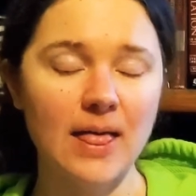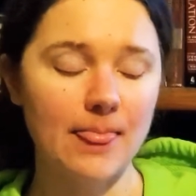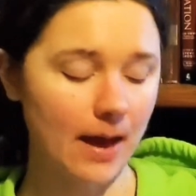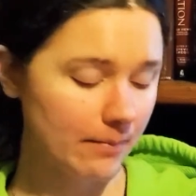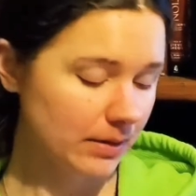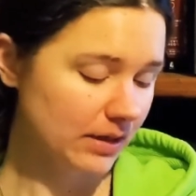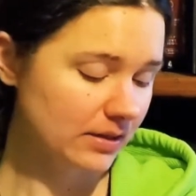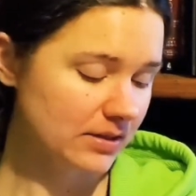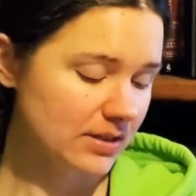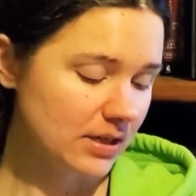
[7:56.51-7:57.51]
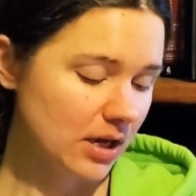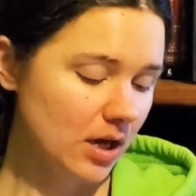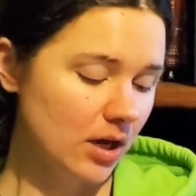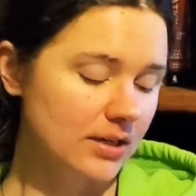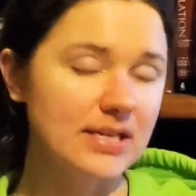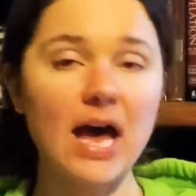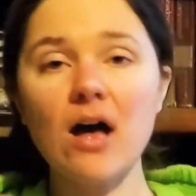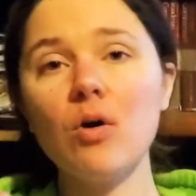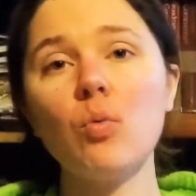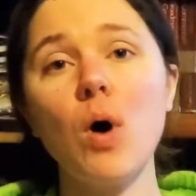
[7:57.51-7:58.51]
That means
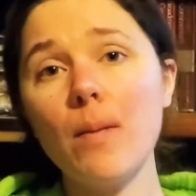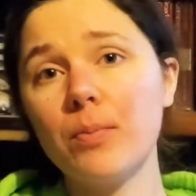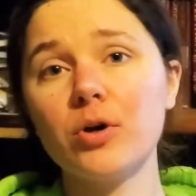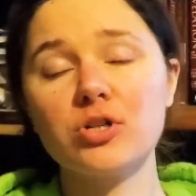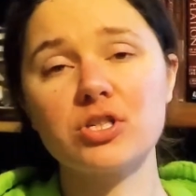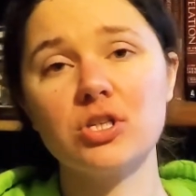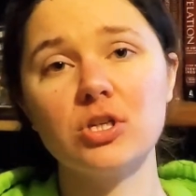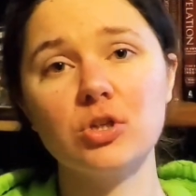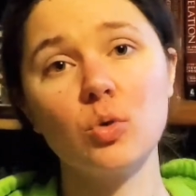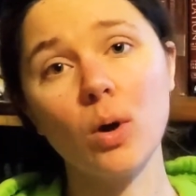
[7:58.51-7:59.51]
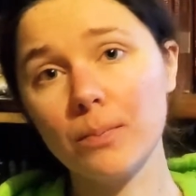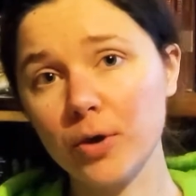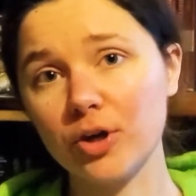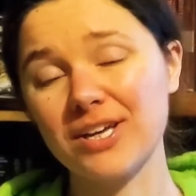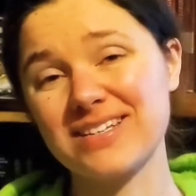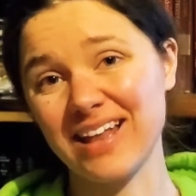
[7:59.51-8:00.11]
tell what books your book